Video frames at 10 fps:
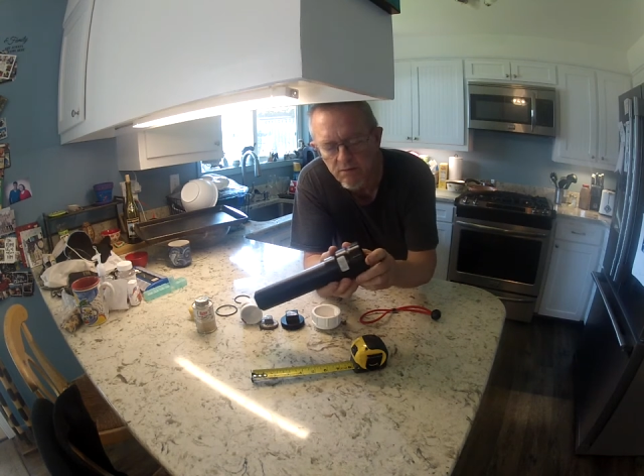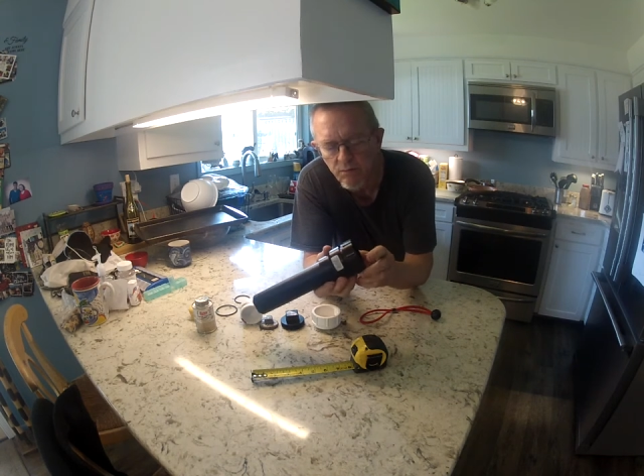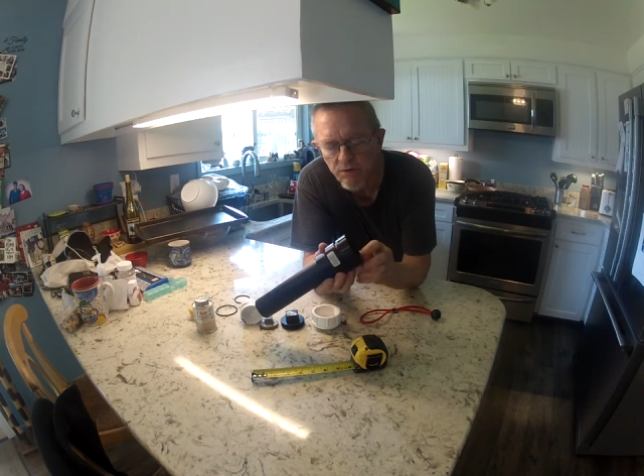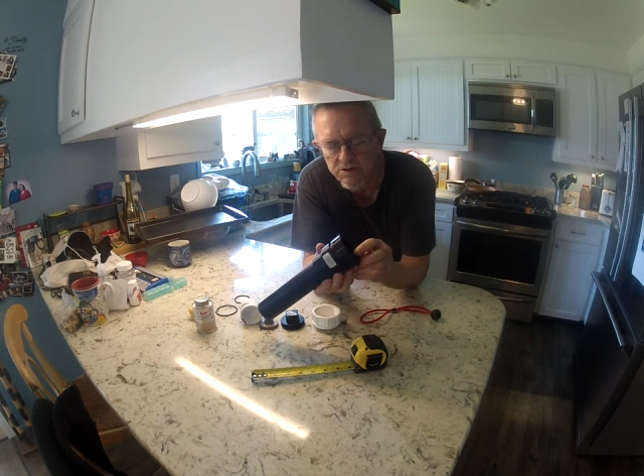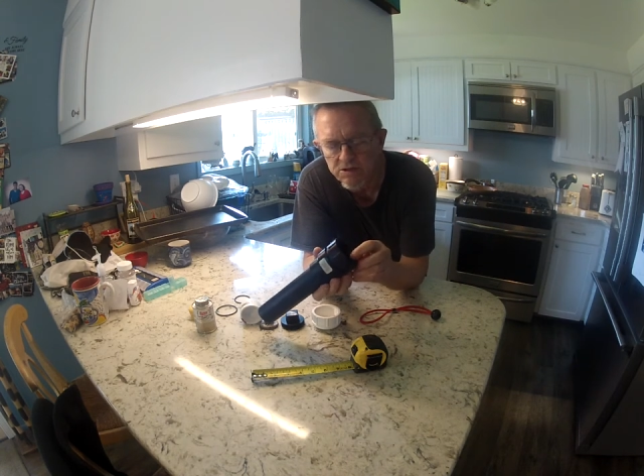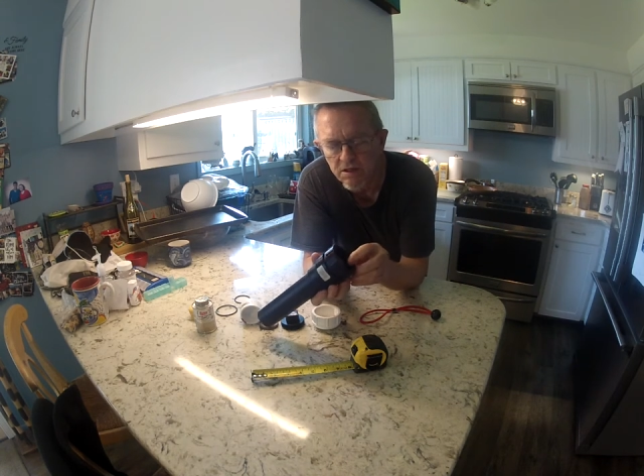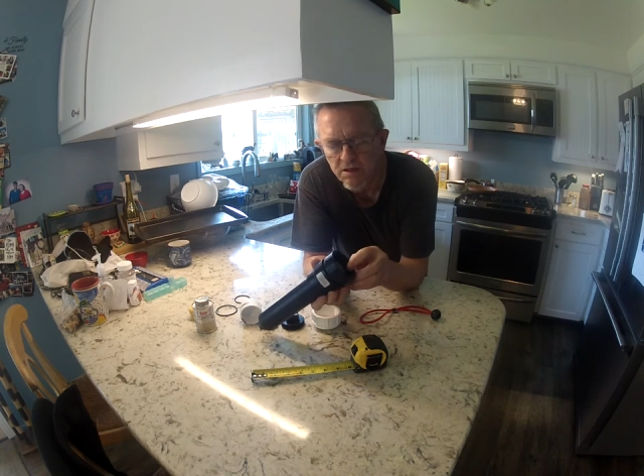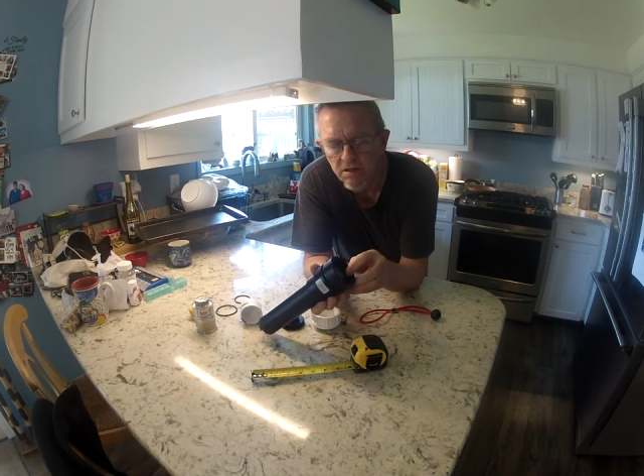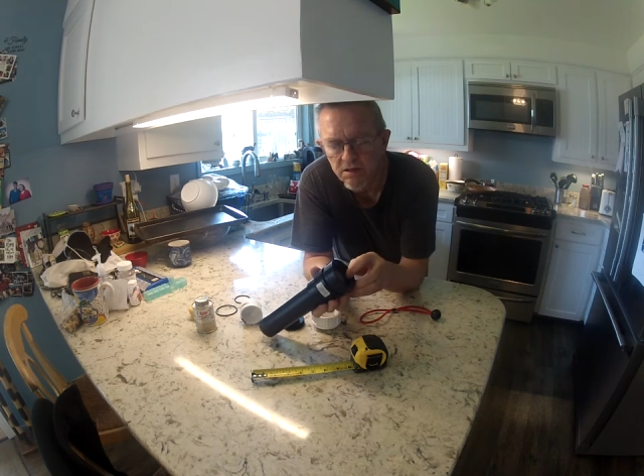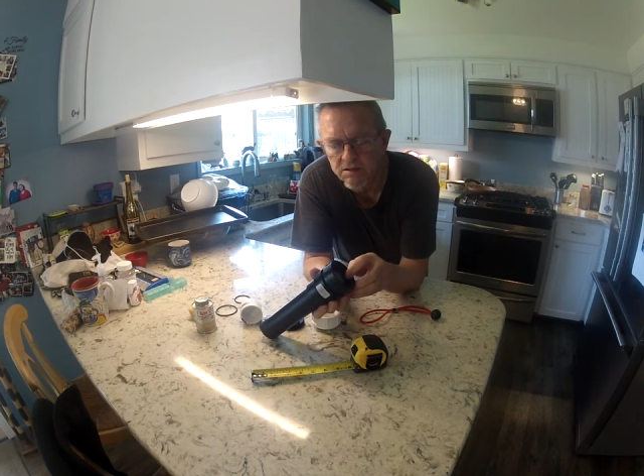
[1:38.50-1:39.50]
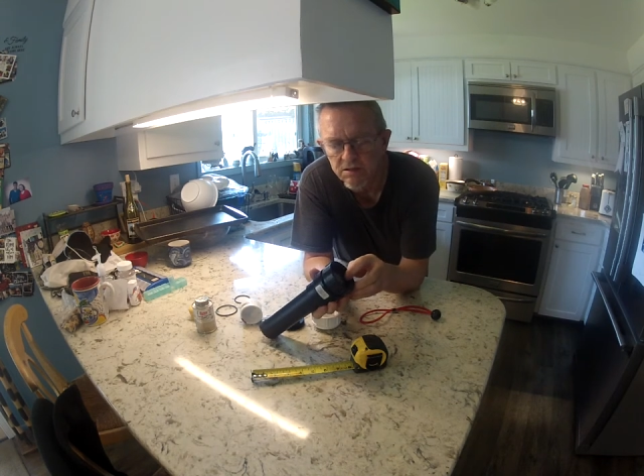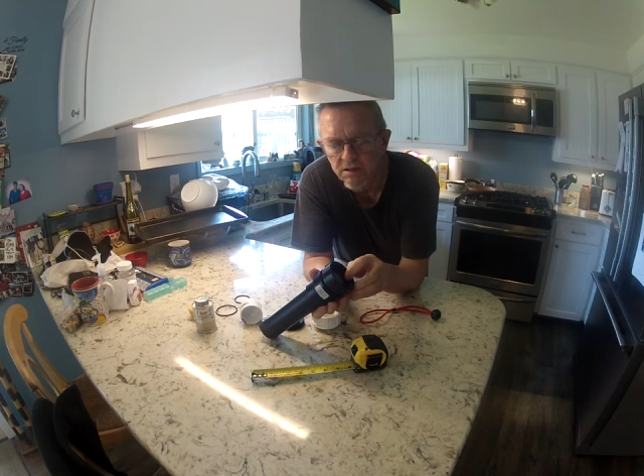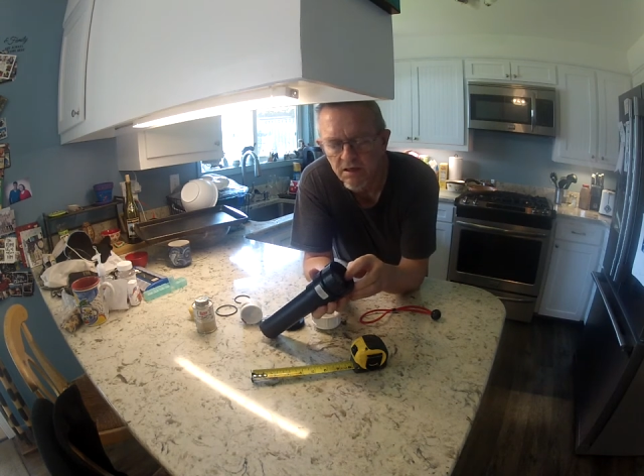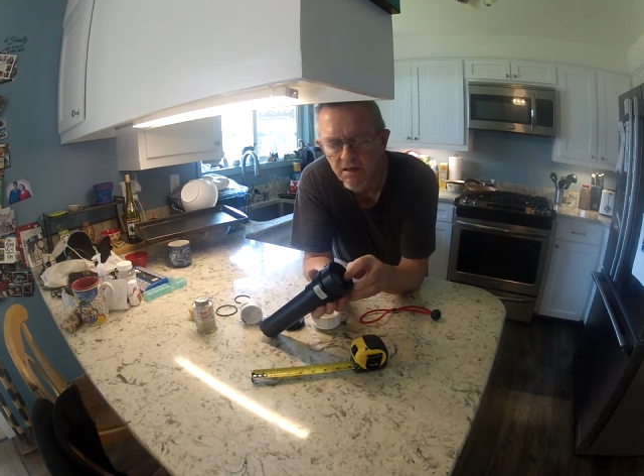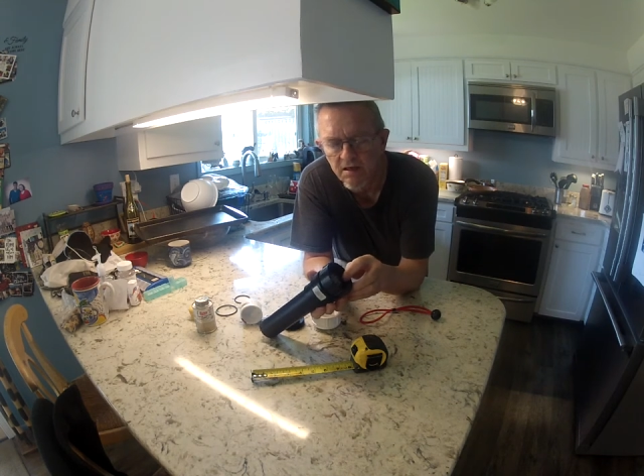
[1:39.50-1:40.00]
which
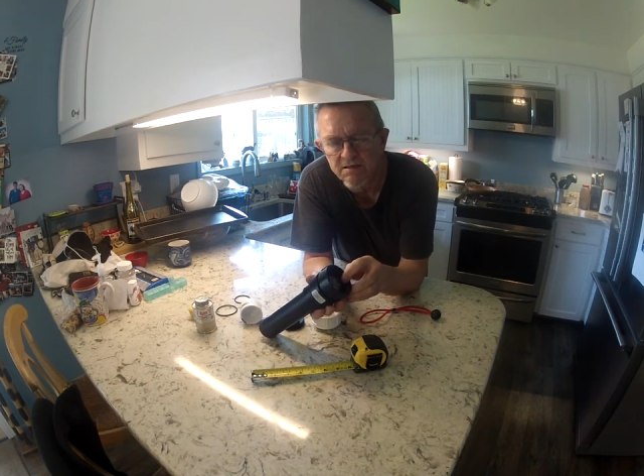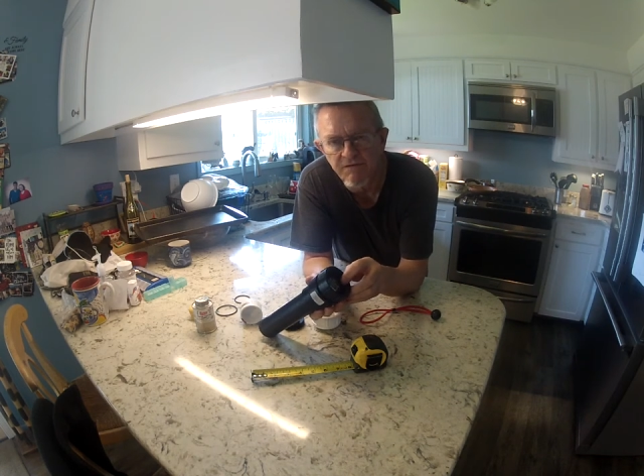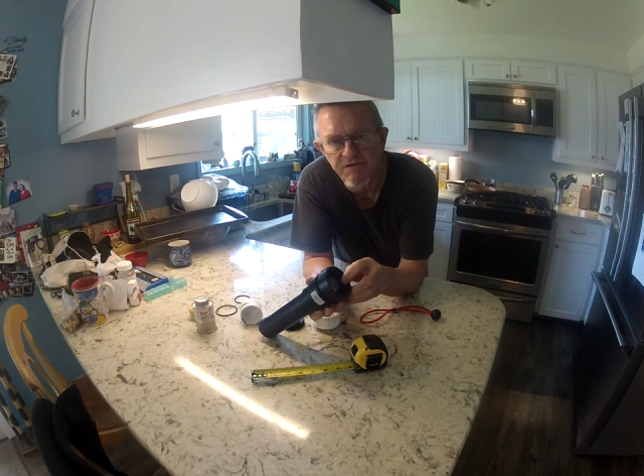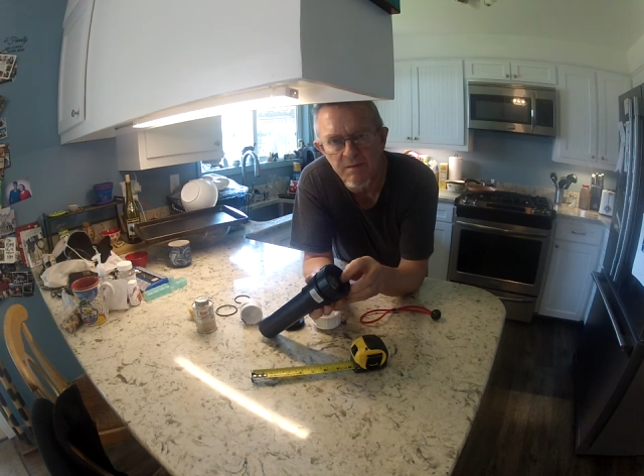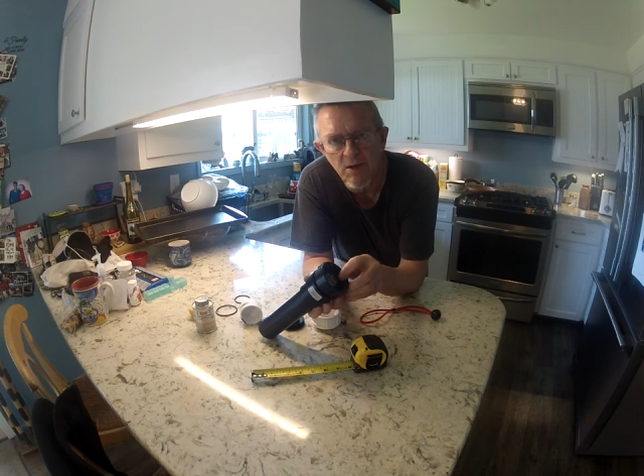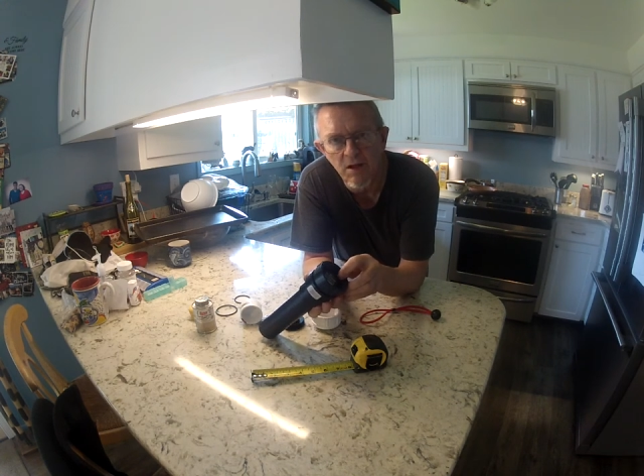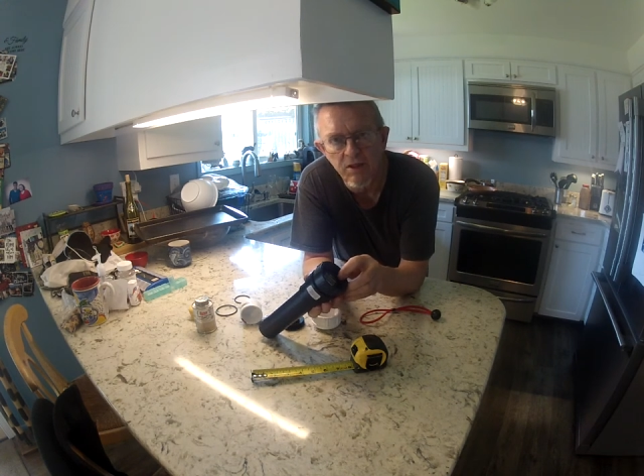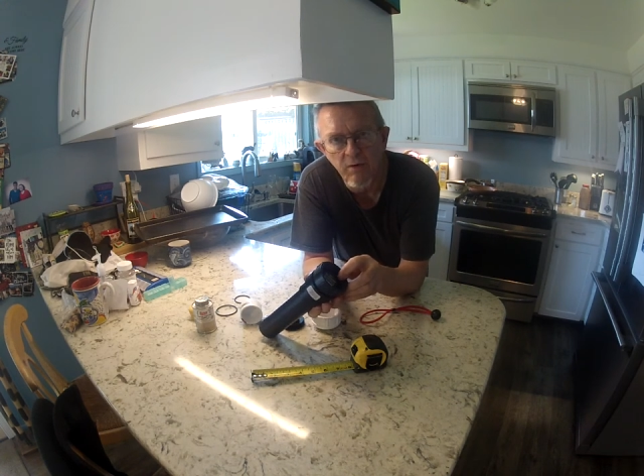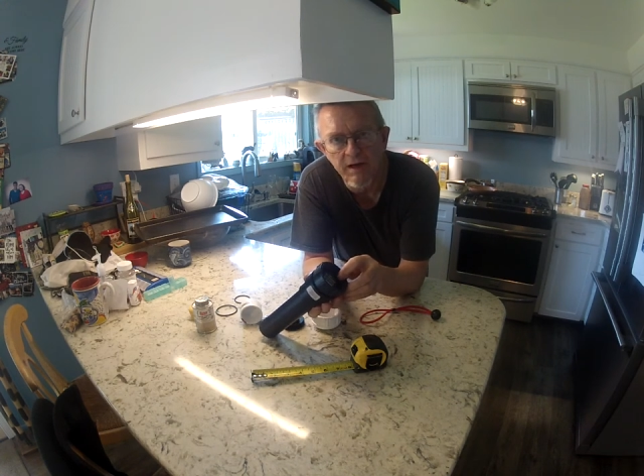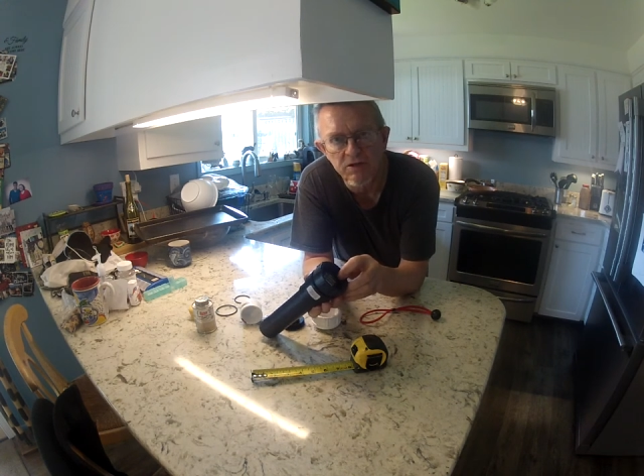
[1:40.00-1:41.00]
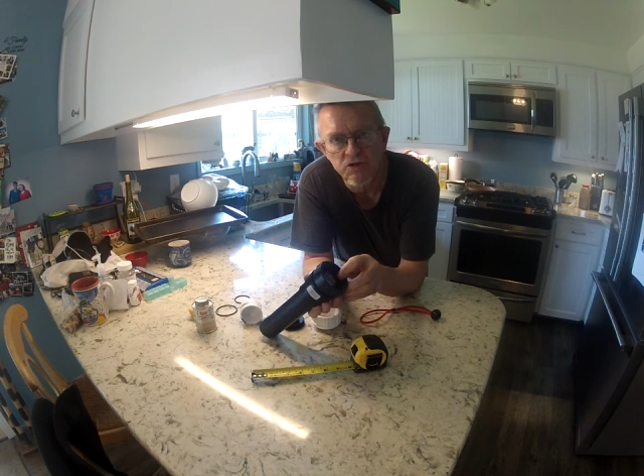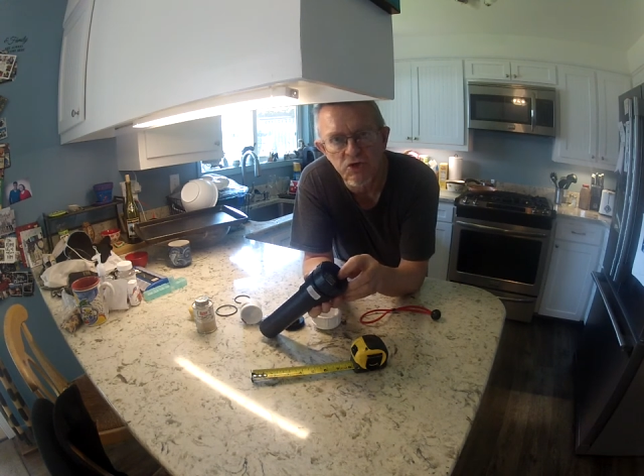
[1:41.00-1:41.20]
is a female threaded